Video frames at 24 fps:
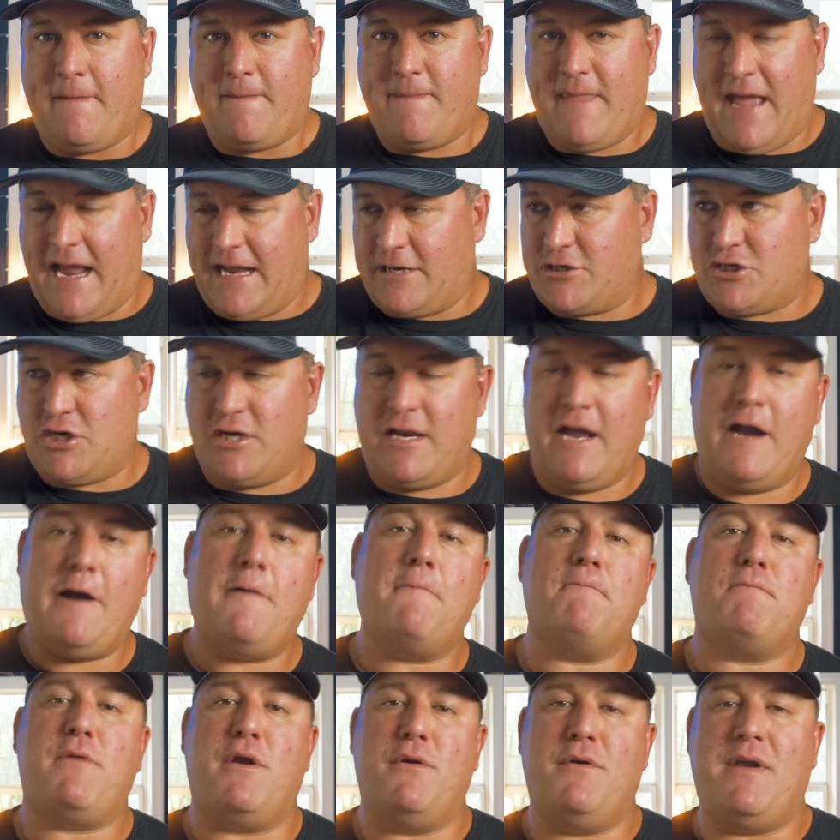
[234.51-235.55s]
That should
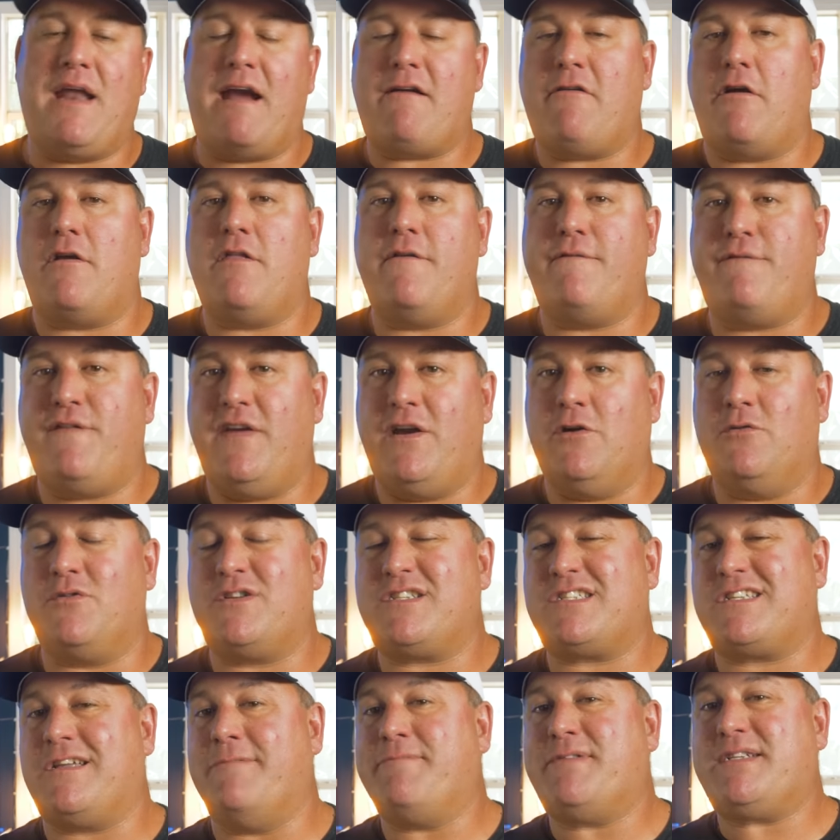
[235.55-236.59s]
help you narrow the field
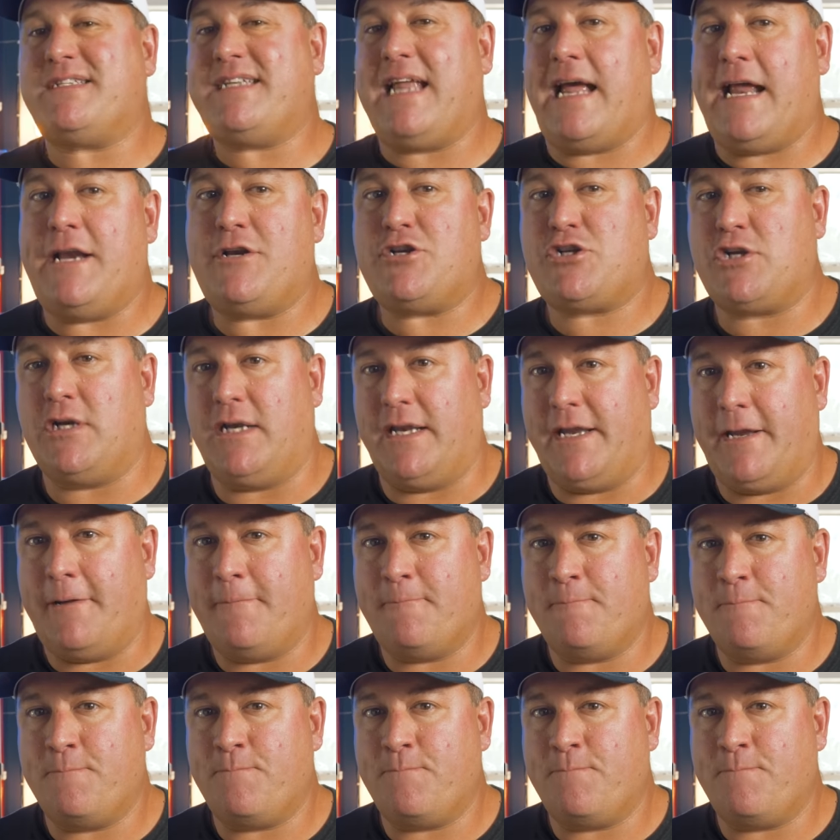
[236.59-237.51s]
substantially.